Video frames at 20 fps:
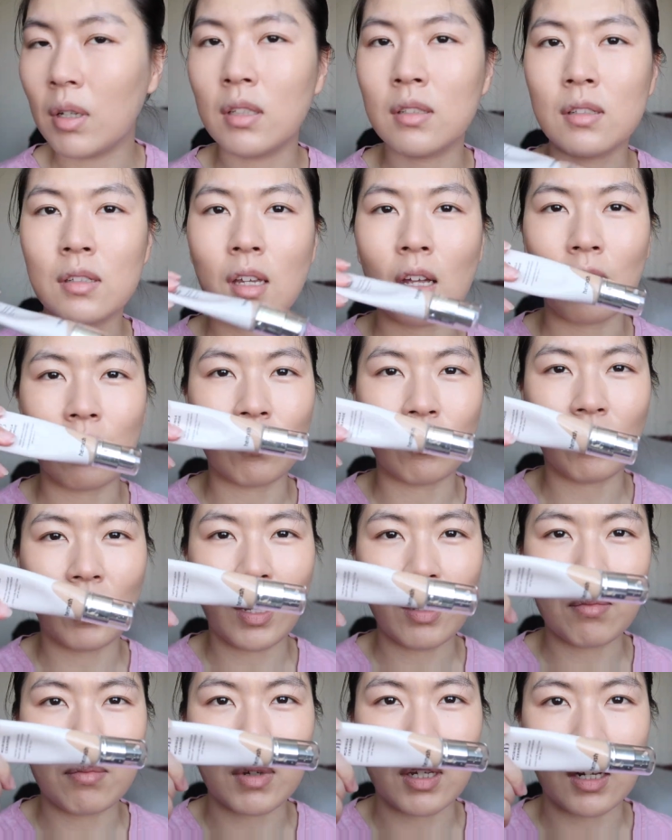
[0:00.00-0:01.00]
instead of
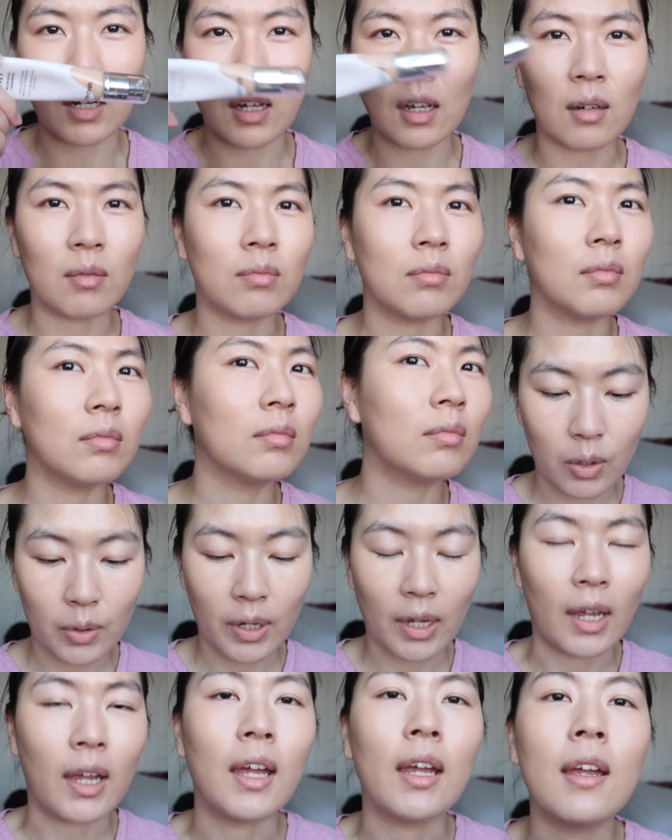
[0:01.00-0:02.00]
light medium.
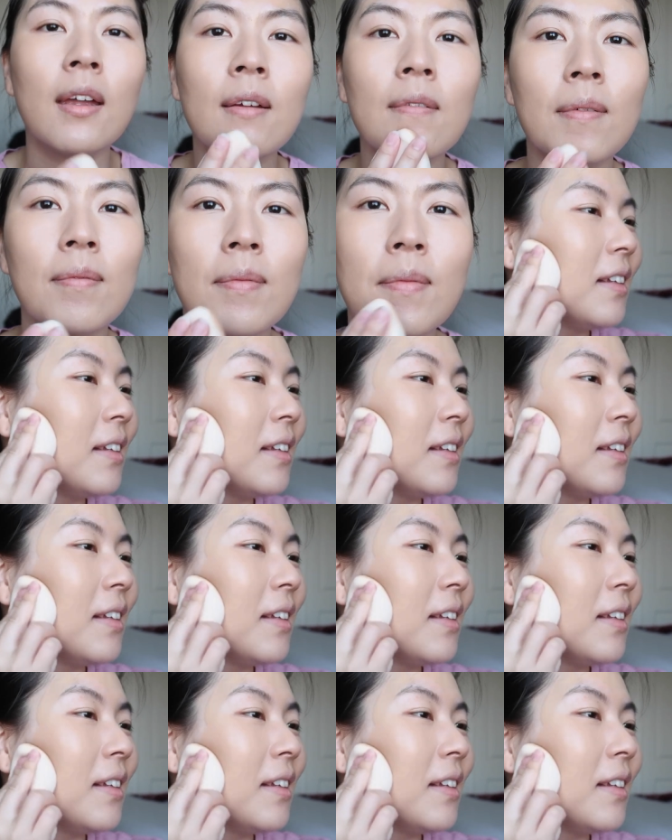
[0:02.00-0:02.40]
Okay,